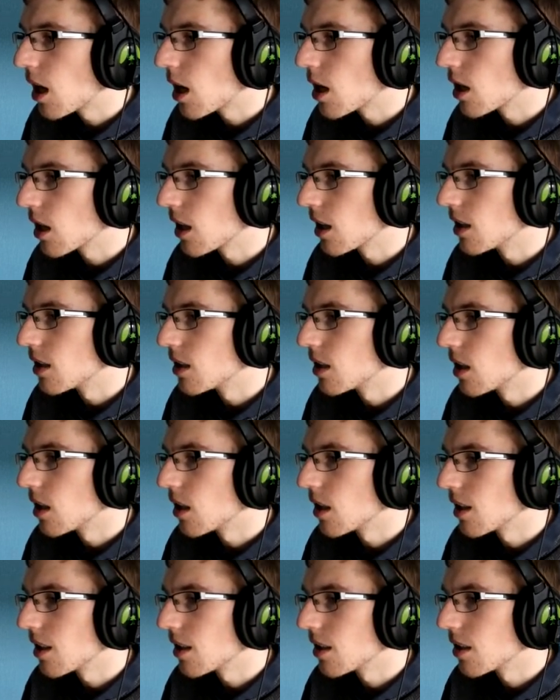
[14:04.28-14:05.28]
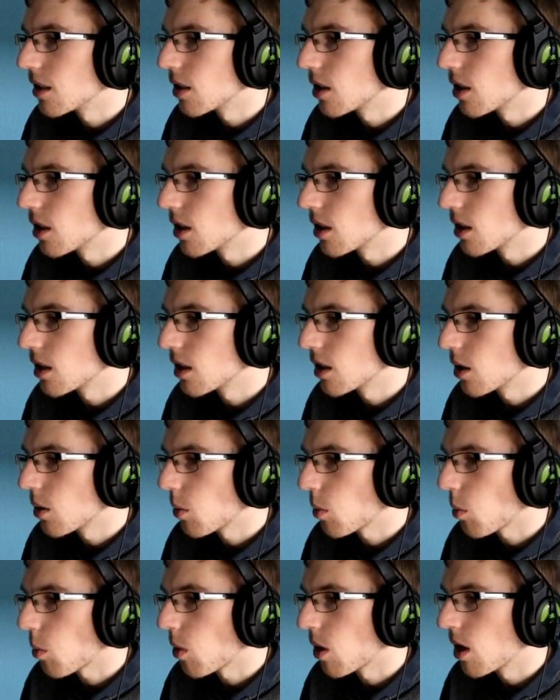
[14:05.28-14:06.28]

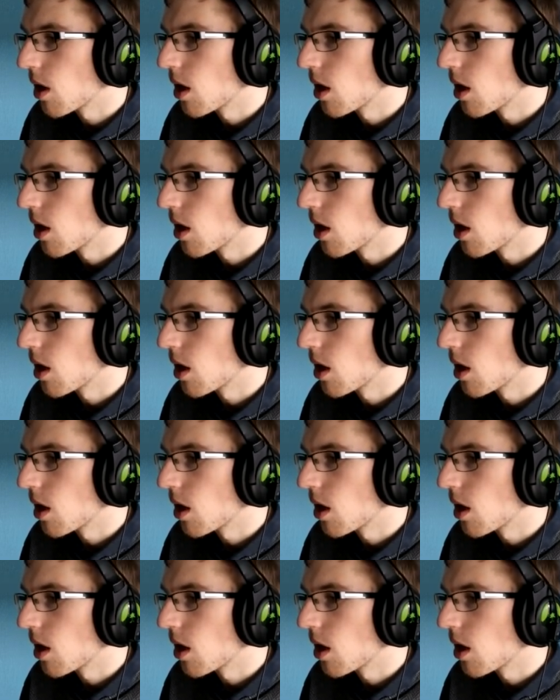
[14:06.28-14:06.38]
(no one is talking)